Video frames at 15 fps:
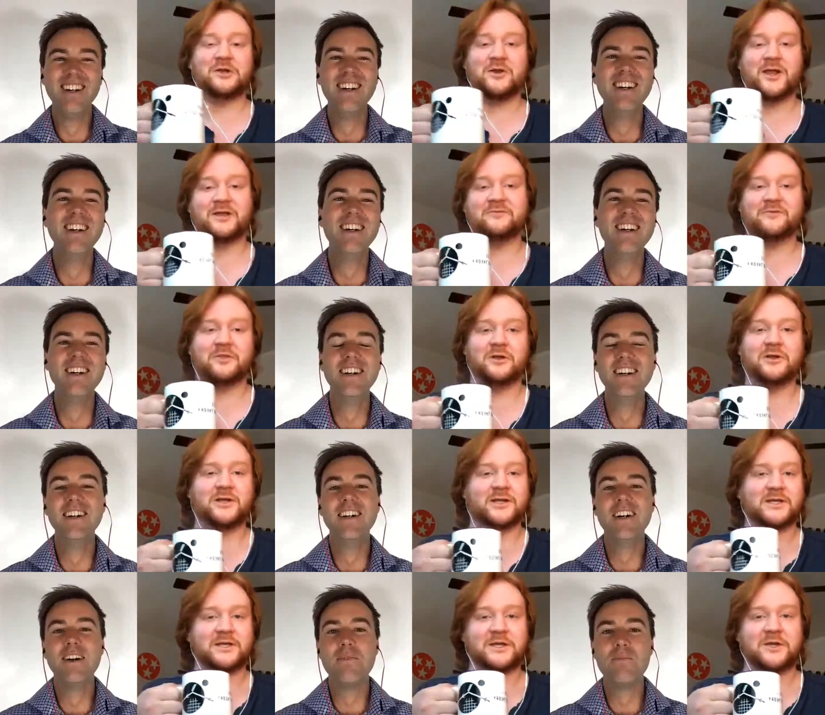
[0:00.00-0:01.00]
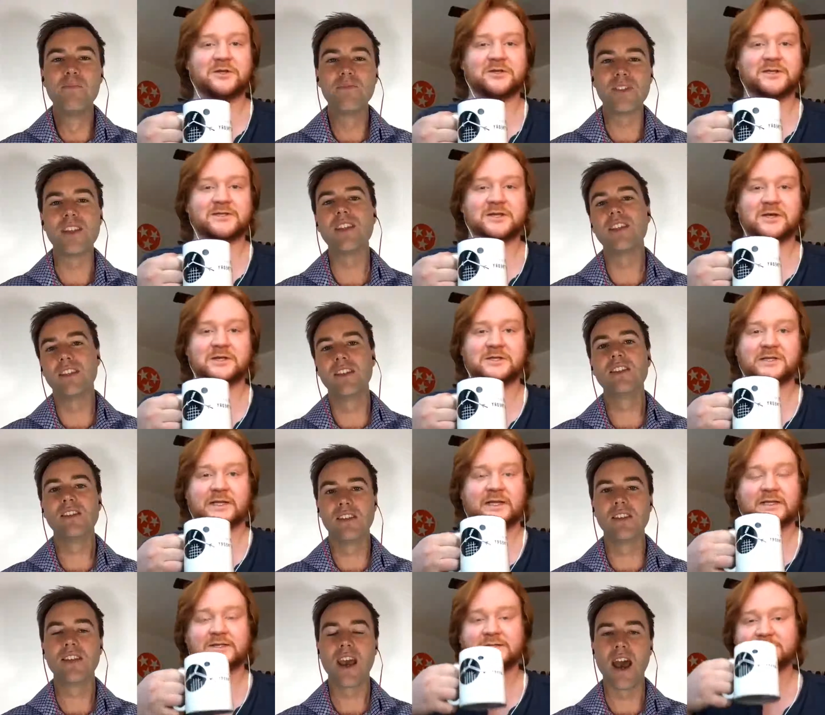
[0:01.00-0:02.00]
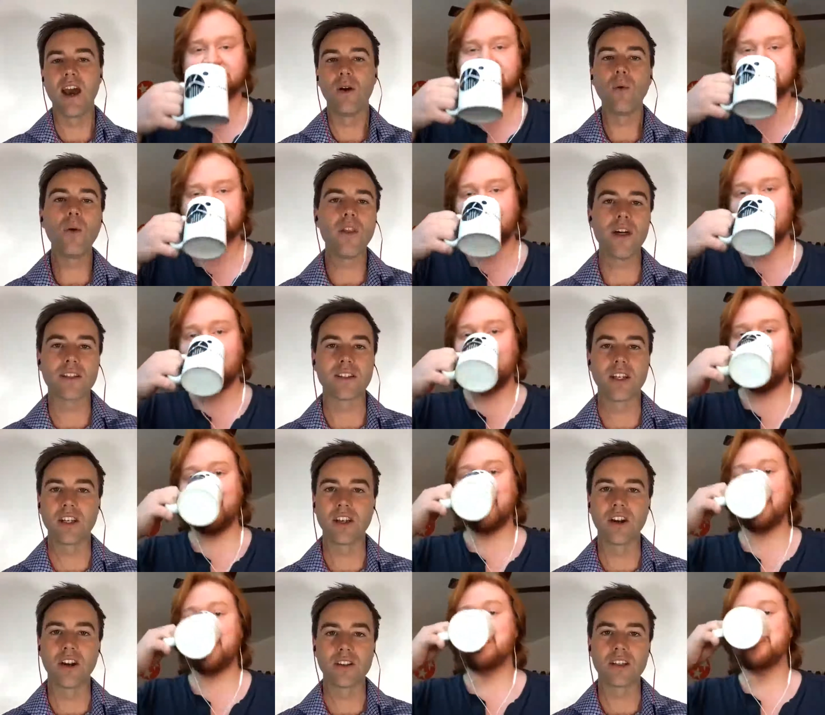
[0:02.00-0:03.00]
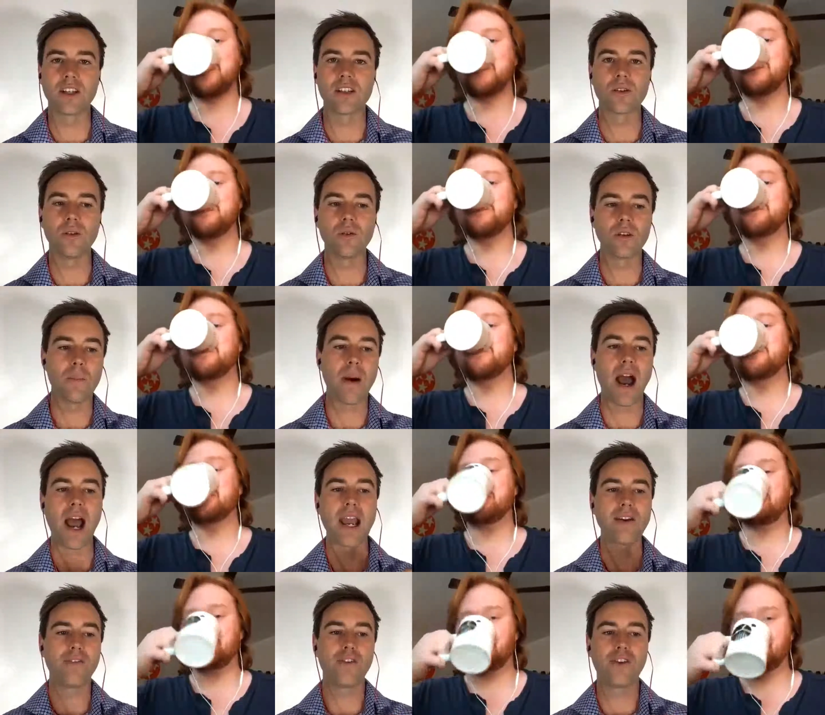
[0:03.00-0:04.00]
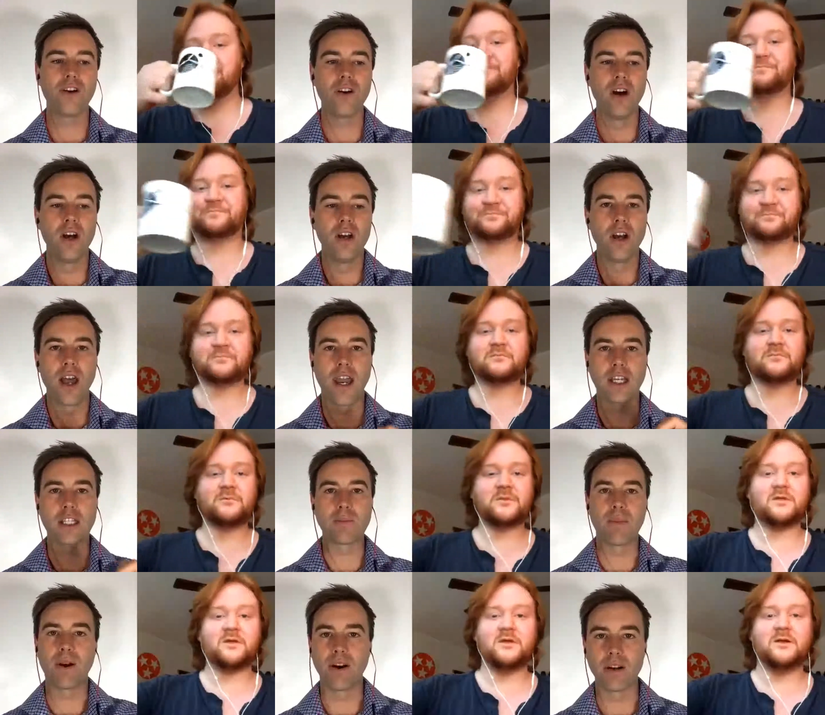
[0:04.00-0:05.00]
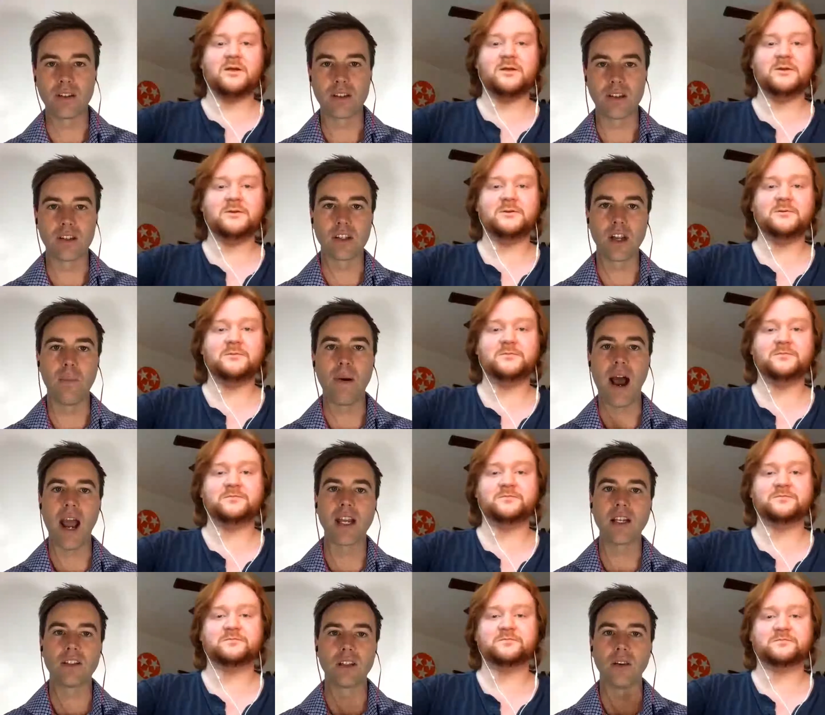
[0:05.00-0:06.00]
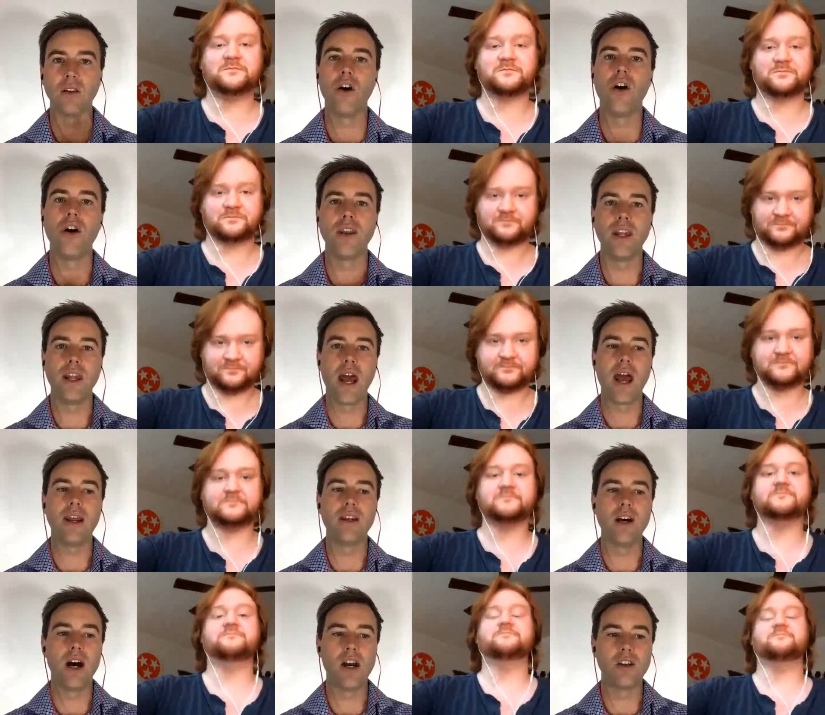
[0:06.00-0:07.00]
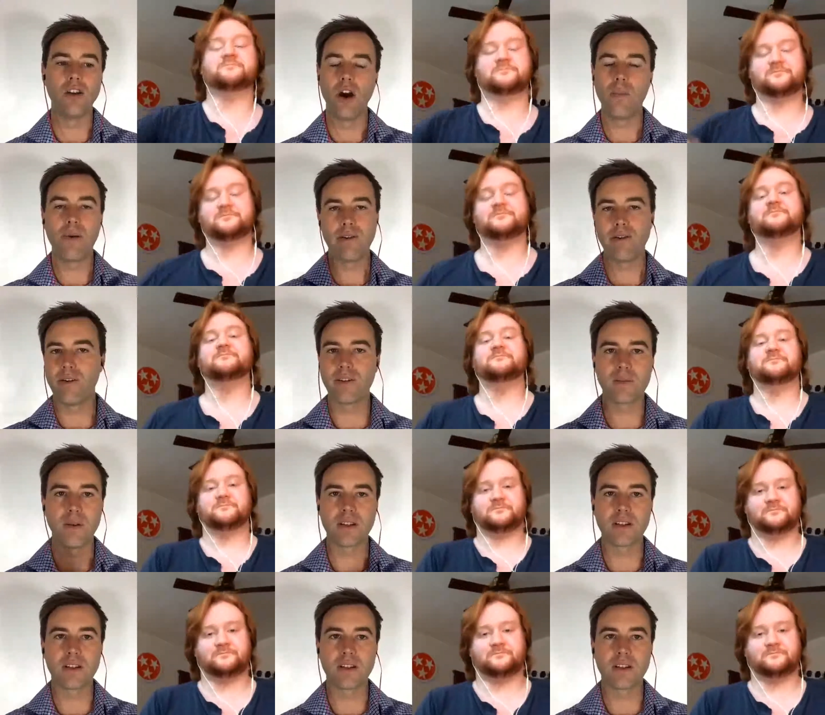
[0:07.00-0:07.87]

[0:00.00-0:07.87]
Speaker 1: of learning, you know, that's how I look at it. Yeah.
Speaker 2: Well, that's it. You know, it's, it's all you're paying for. A, experiences and you're paying to learn and, and uh, you know, Peru's business